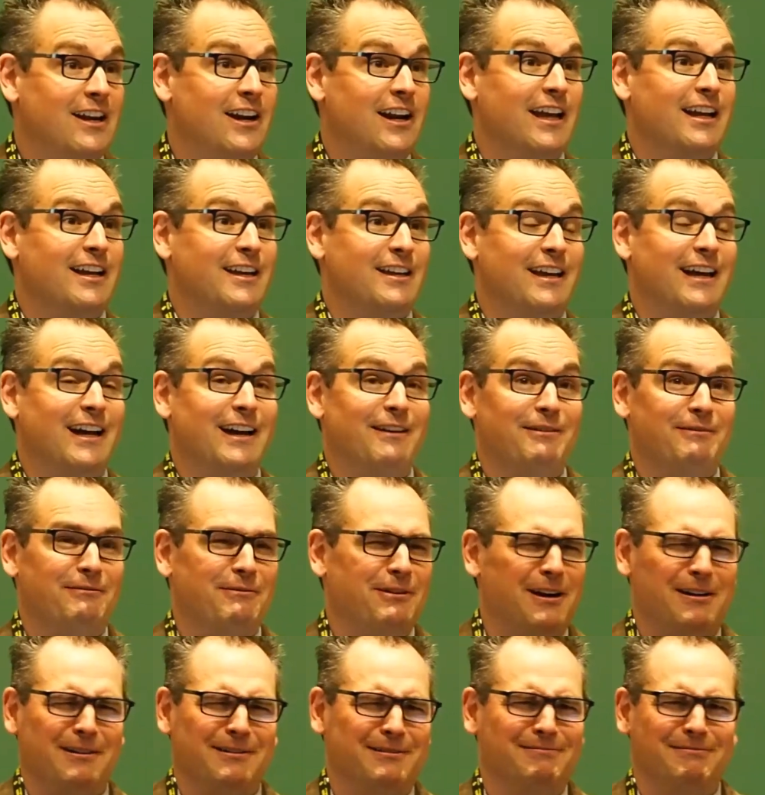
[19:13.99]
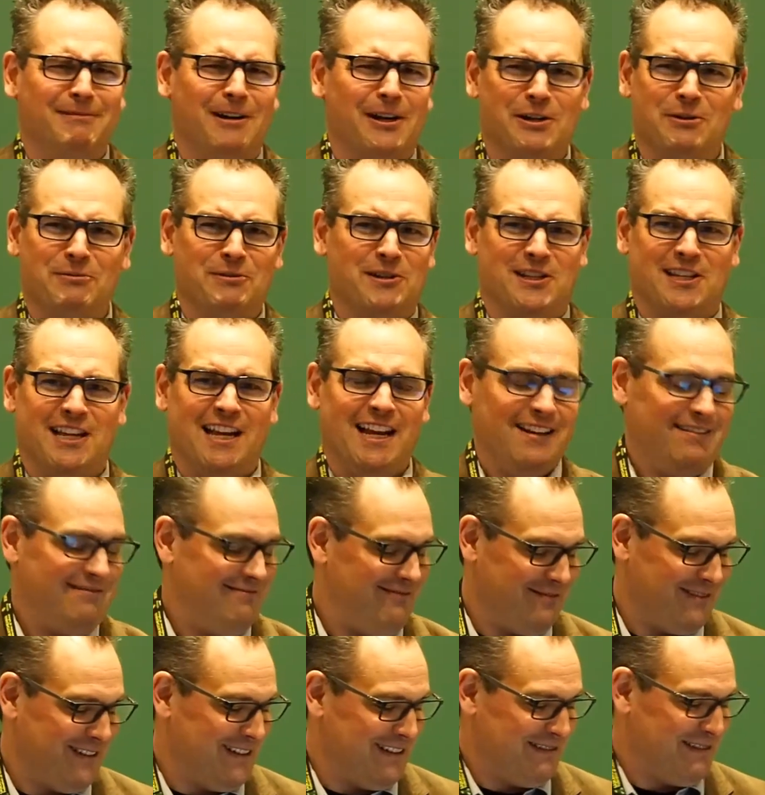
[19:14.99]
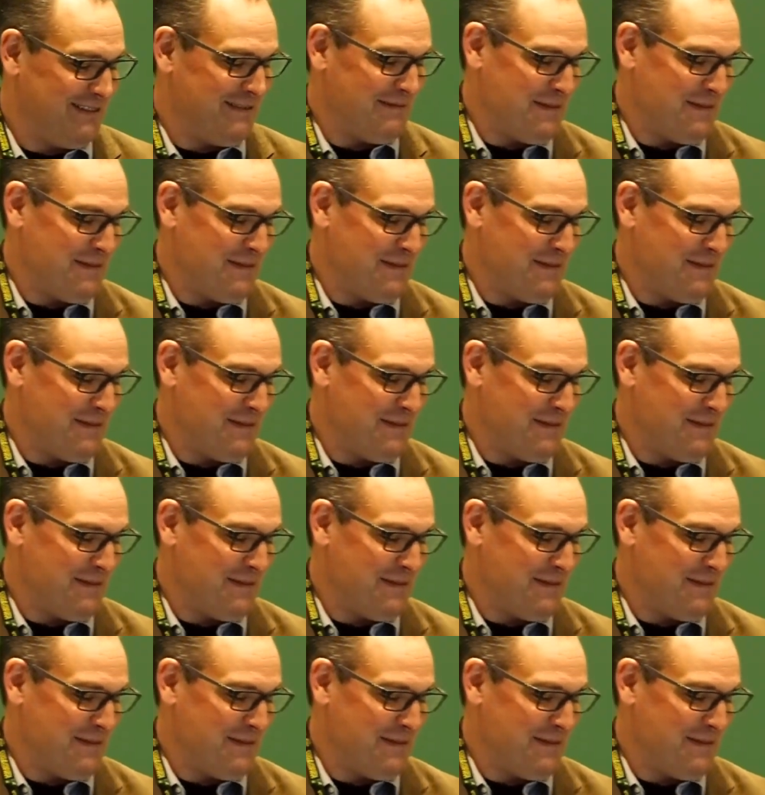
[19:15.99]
Like, yeah, are you insane?